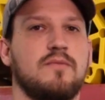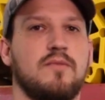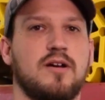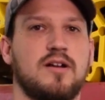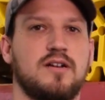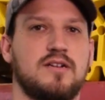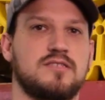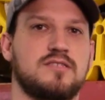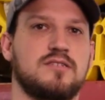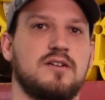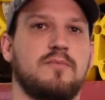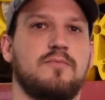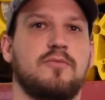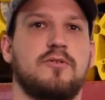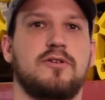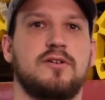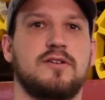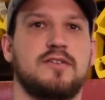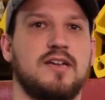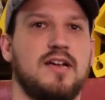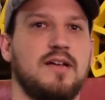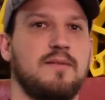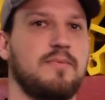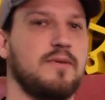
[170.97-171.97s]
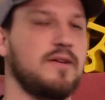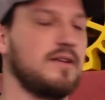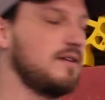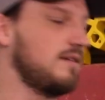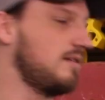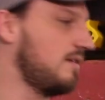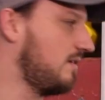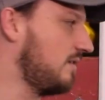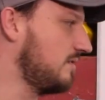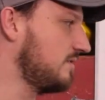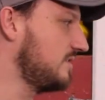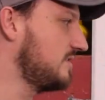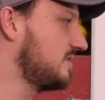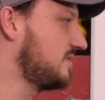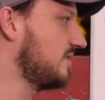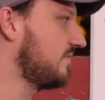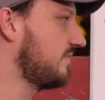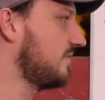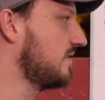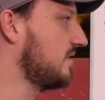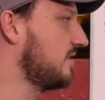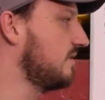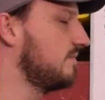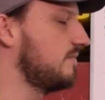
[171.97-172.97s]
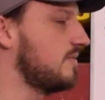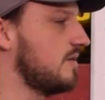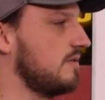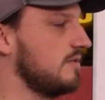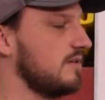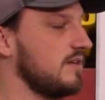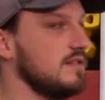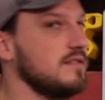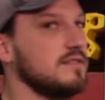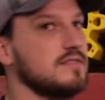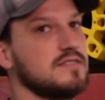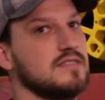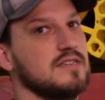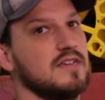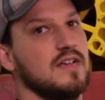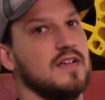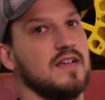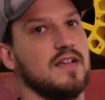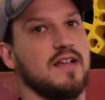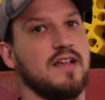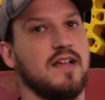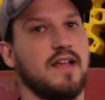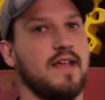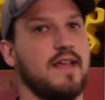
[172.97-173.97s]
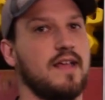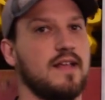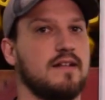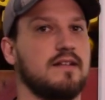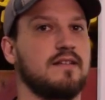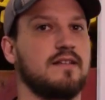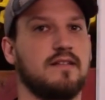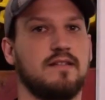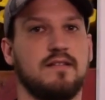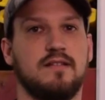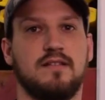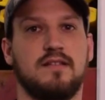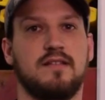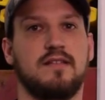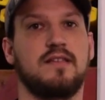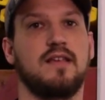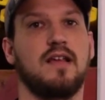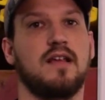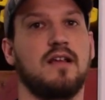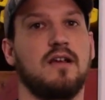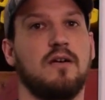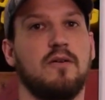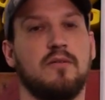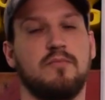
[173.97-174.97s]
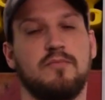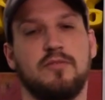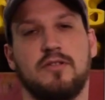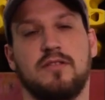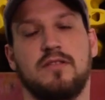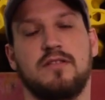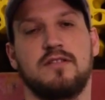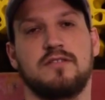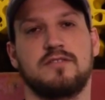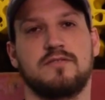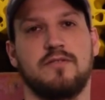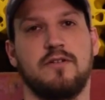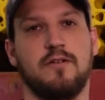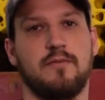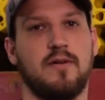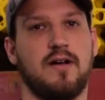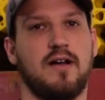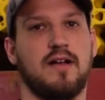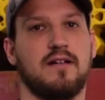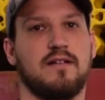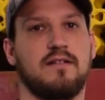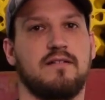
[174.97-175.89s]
We're going to start prototyping all these different components and get going building this robot.